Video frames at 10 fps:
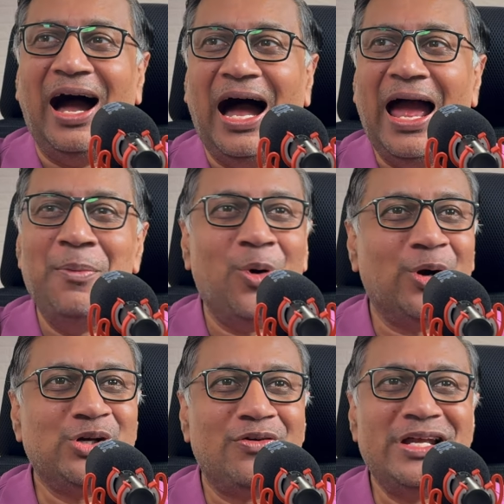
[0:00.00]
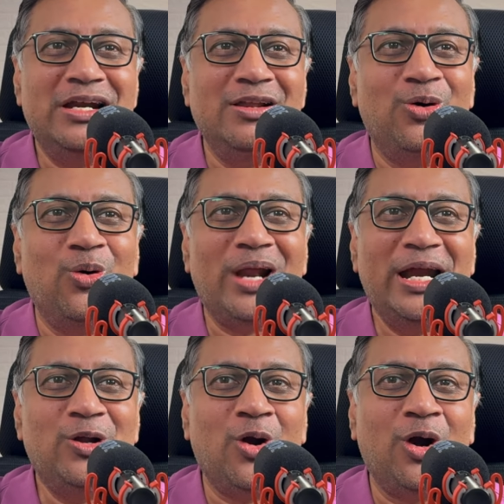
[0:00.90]
I am not sure whether it will go
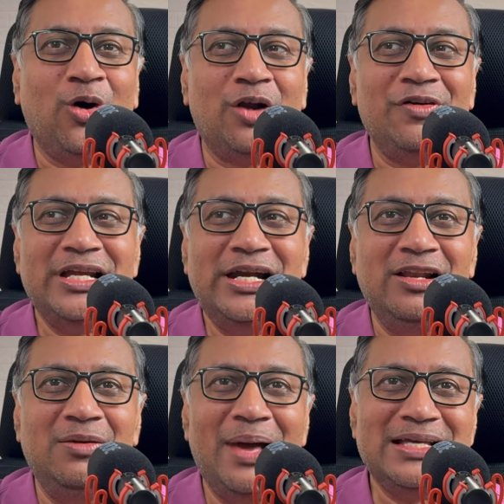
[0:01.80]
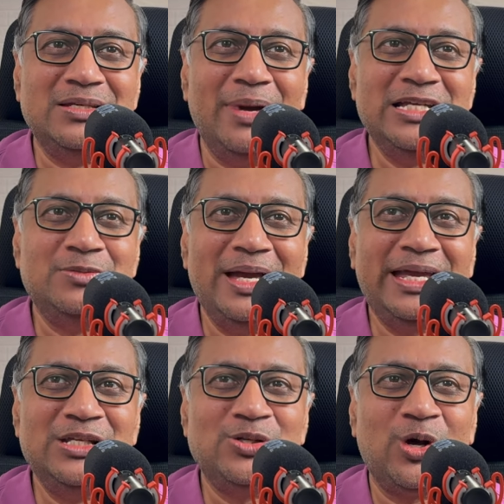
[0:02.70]
right or not, or whether it will maximize my
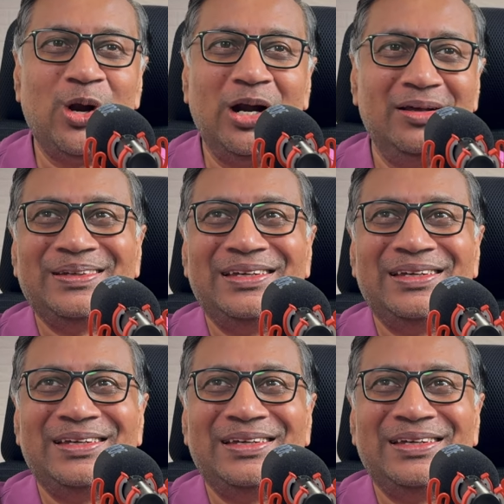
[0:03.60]
gains or not.